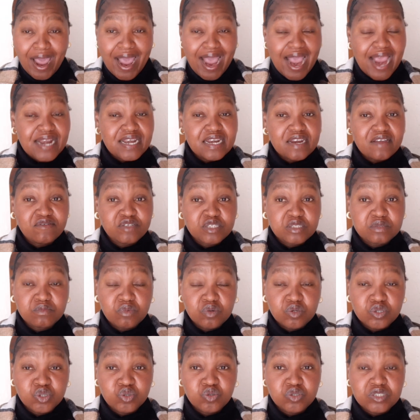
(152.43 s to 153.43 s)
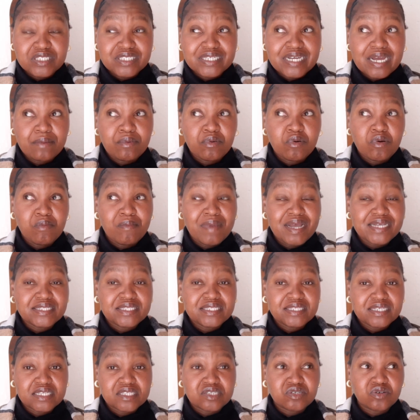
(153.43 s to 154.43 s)
I left Small Street Kaboma
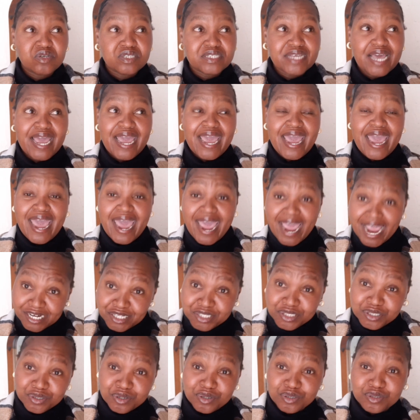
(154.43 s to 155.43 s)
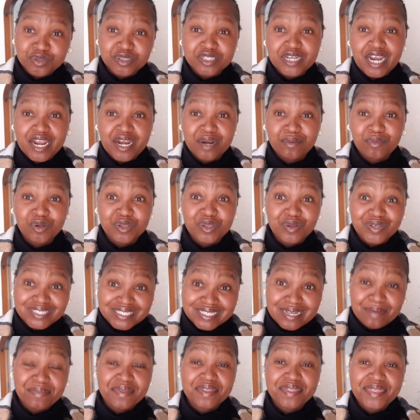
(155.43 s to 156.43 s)
6 because I had to go to China Mall. There was
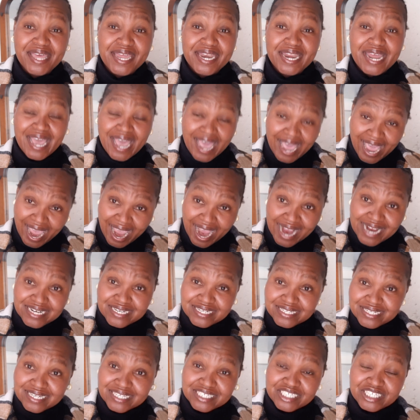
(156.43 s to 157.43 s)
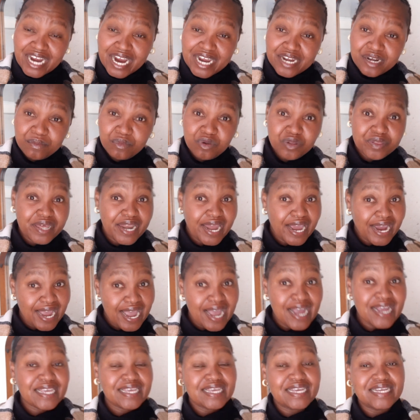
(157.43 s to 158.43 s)
something that I needed at China Mall that I
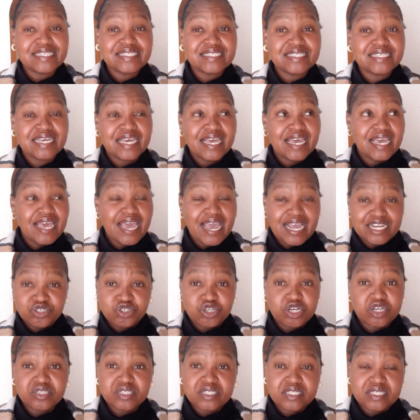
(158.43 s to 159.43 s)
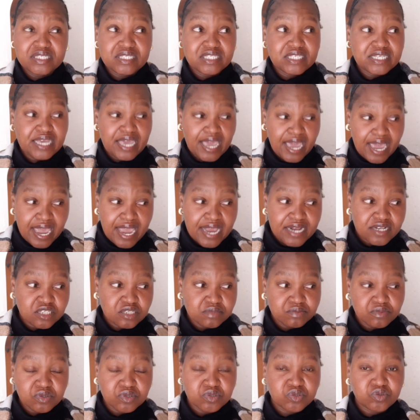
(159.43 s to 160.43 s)
can't get at Dragon City and
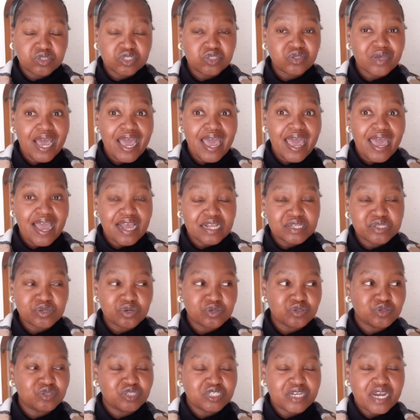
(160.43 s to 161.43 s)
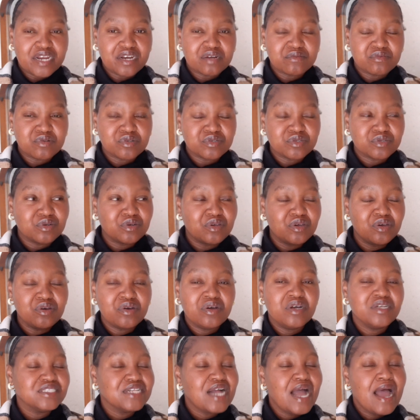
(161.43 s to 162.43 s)
Small Street. So I had to go to China Mall. So
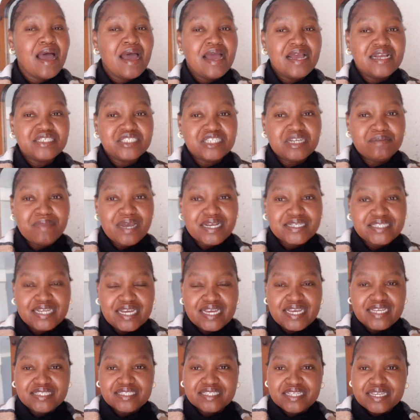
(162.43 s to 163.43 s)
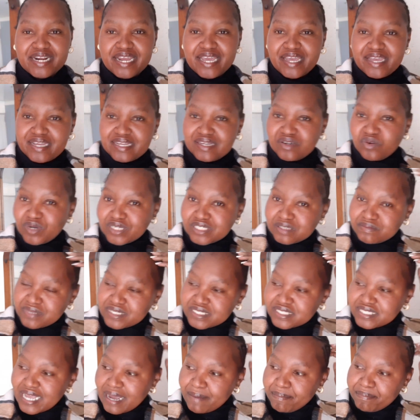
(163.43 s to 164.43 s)
my day yesterday was
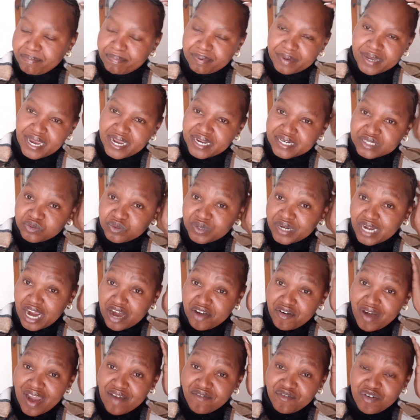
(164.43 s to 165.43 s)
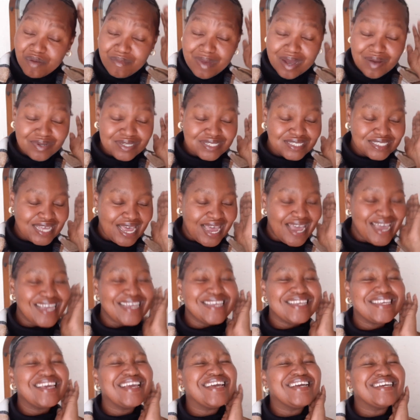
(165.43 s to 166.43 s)
messed up. And when I arrived home, I was
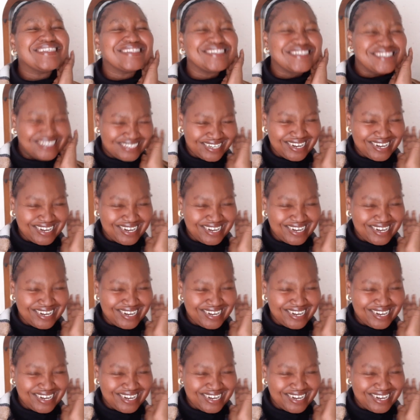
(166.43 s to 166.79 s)
tired.